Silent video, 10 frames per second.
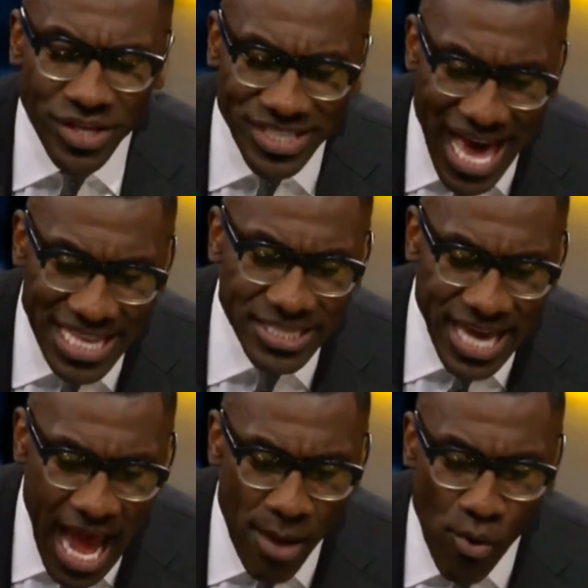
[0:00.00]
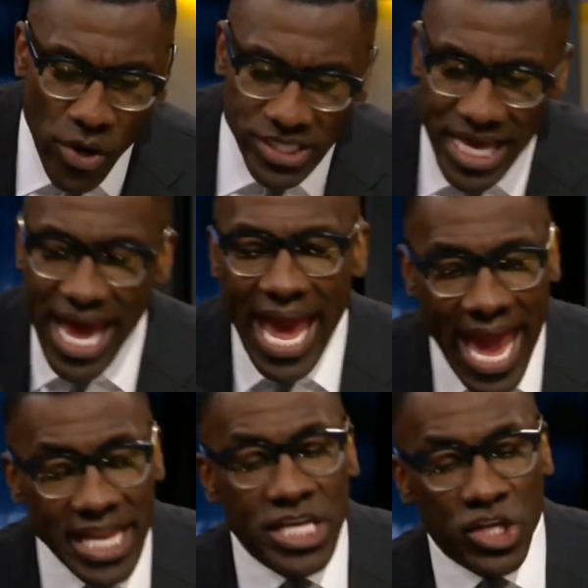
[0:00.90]
Dallas Cowboys
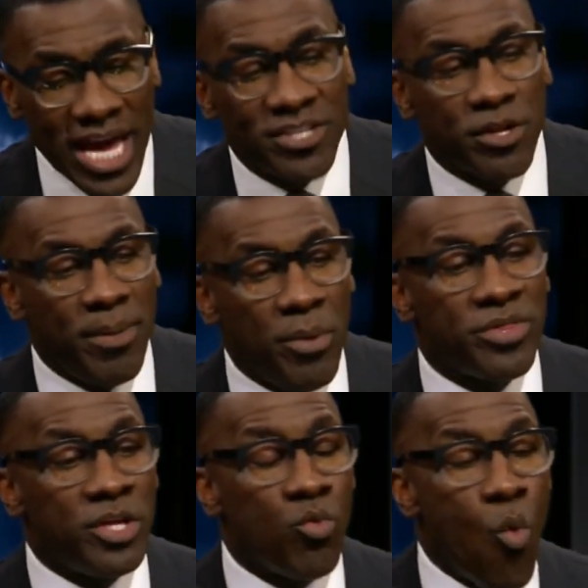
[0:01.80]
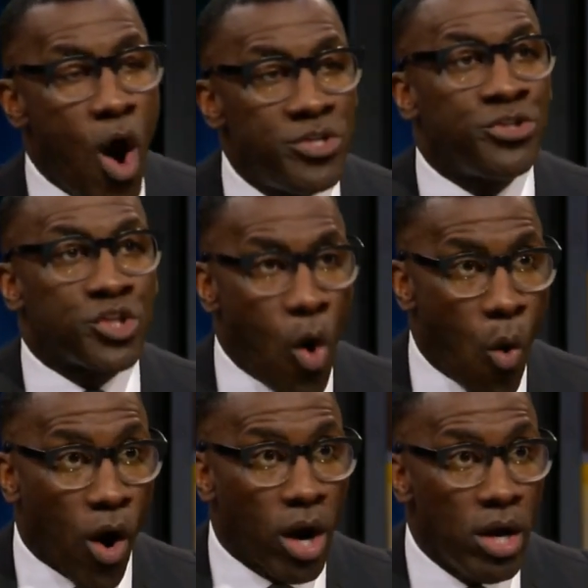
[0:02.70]
had a chance to be within 1
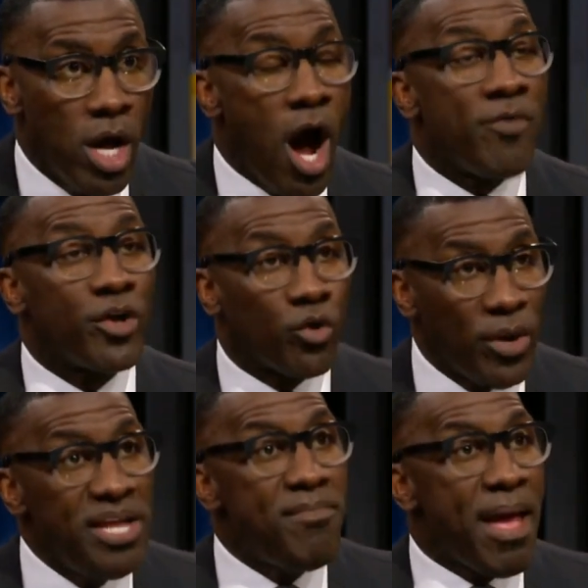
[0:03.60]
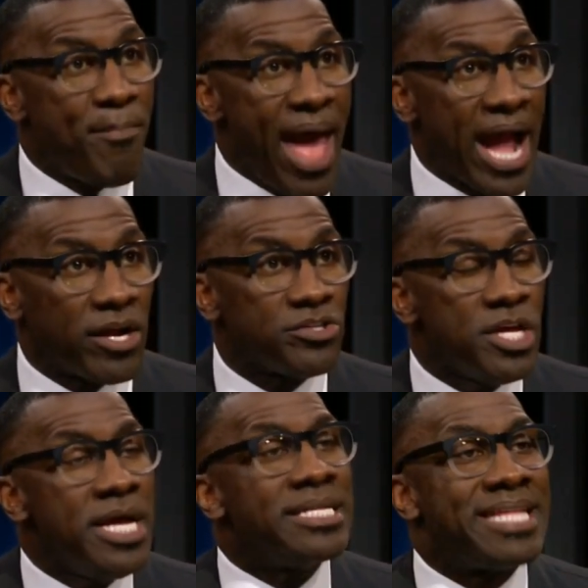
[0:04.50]
score of the Green Bay Packers,
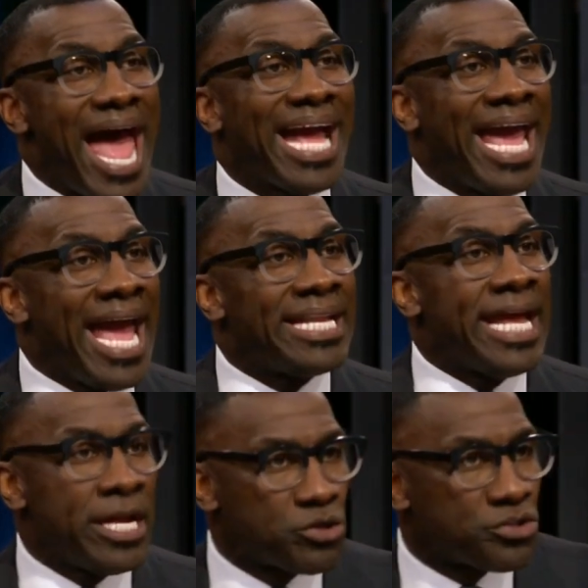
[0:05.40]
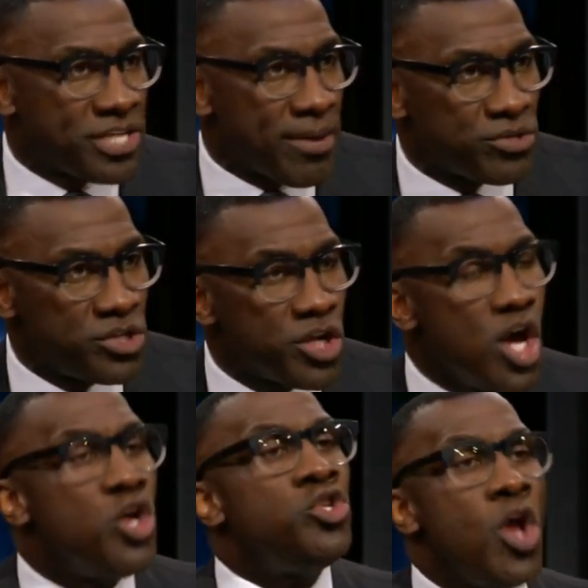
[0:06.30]
Dak had
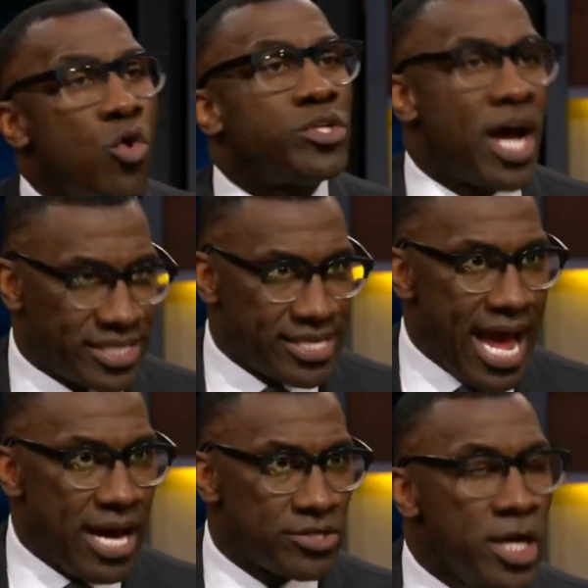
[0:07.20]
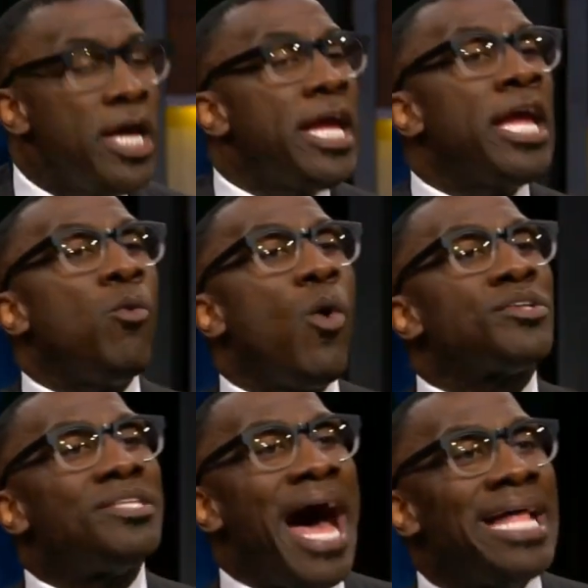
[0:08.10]
interceptions, no touchdowns. It
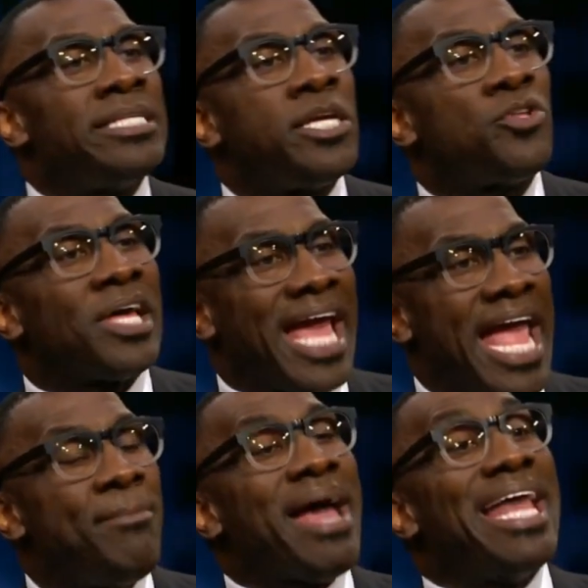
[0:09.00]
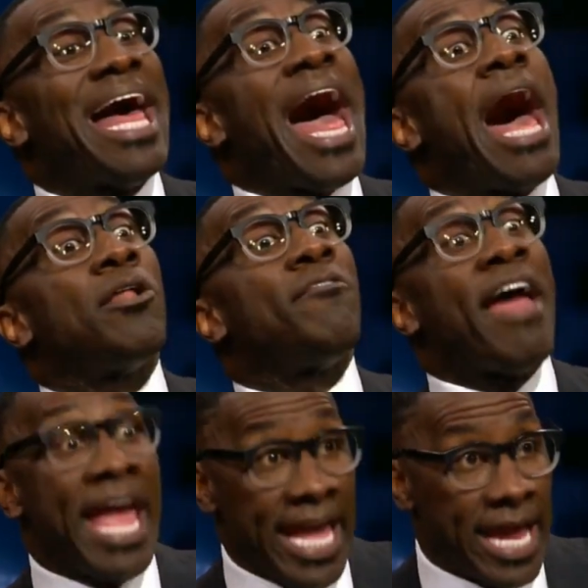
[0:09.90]
was not until the game got out of
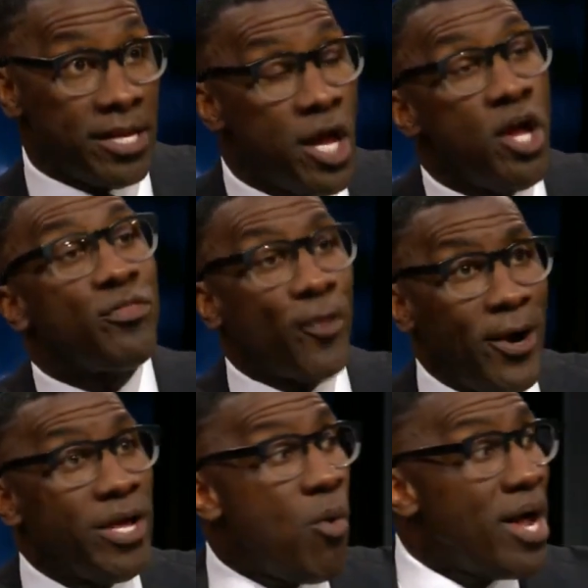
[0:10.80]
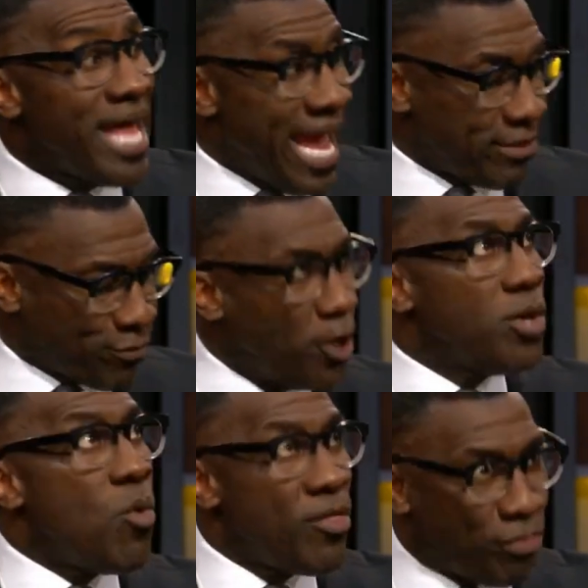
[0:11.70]
hand,
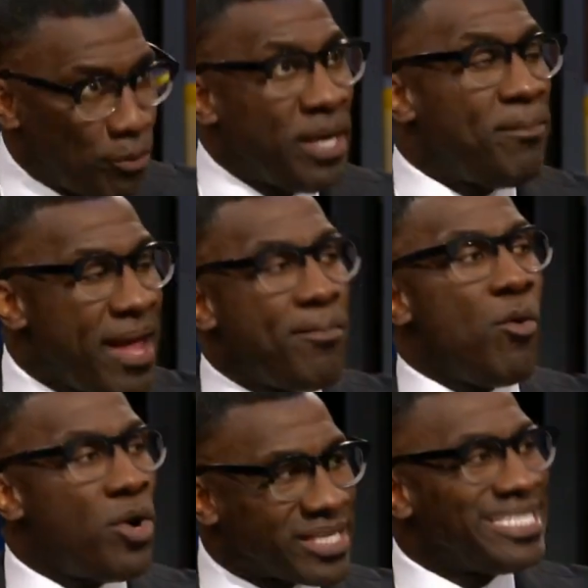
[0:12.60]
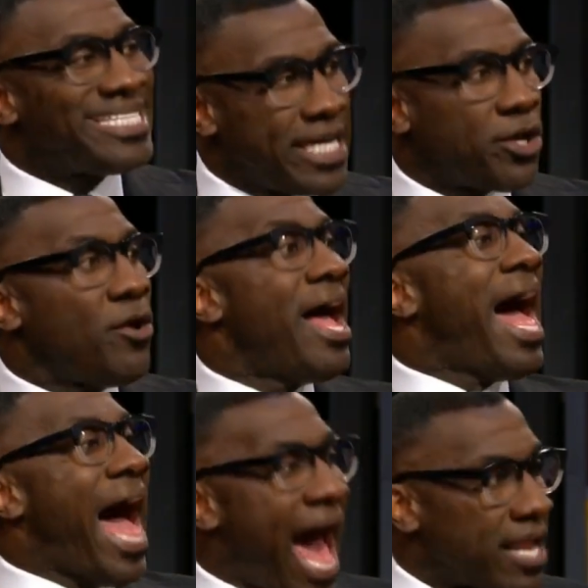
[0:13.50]
31-3, people would consider
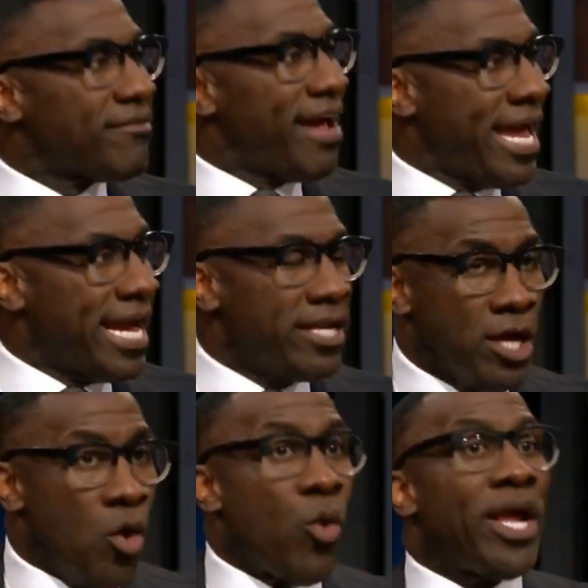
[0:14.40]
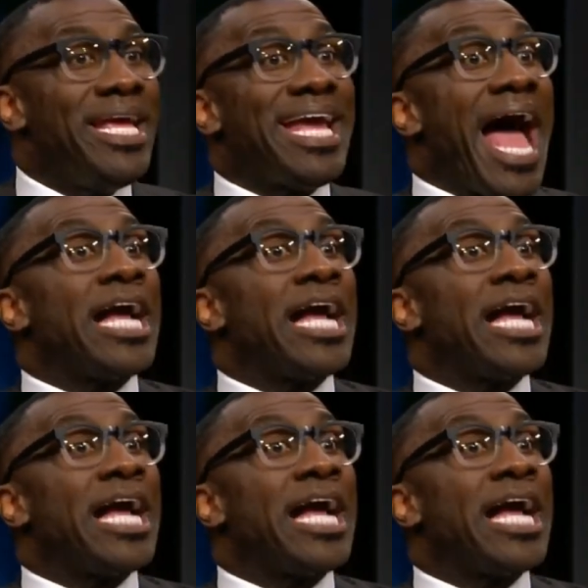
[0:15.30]
out of hand, where he got